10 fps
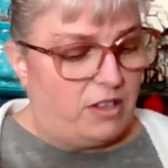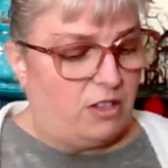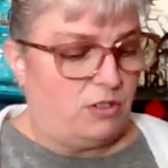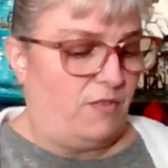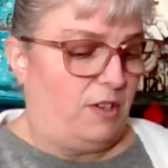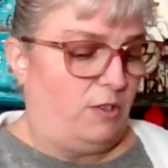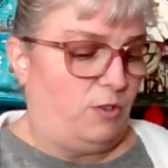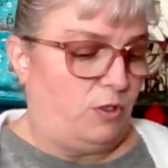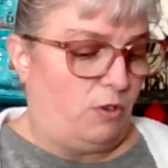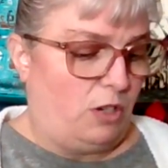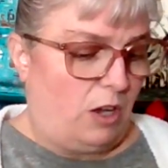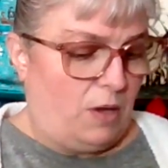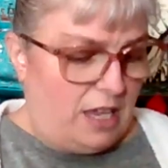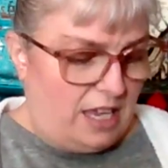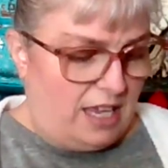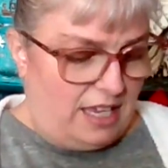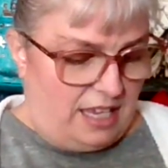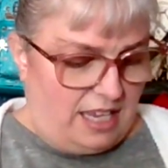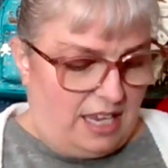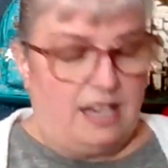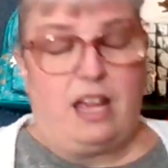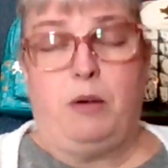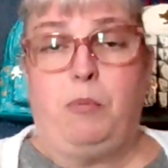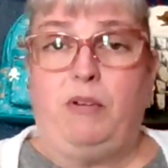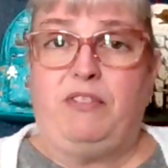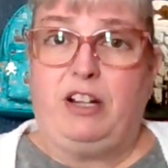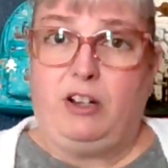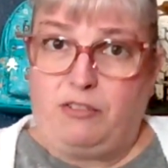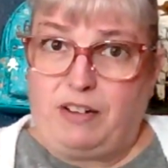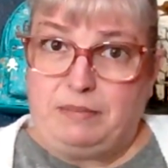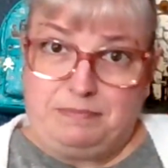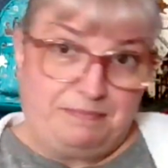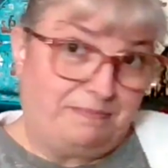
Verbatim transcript: For those of you who don't know, he and I are boyfriend and girlfriend.